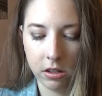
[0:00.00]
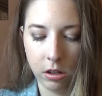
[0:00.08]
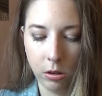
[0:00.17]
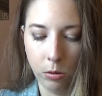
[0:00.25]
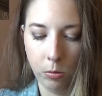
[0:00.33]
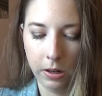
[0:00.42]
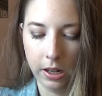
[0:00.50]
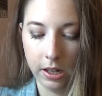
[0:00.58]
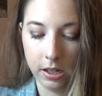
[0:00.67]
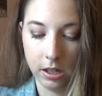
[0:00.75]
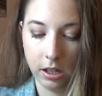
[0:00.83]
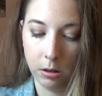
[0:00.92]
to be
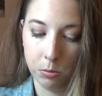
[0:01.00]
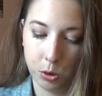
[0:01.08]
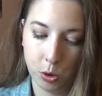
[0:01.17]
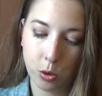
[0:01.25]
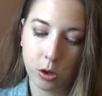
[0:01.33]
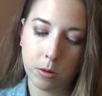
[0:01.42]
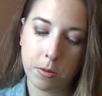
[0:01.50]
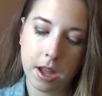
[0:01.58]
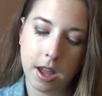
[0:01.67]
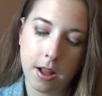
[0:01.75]
easily absorbed.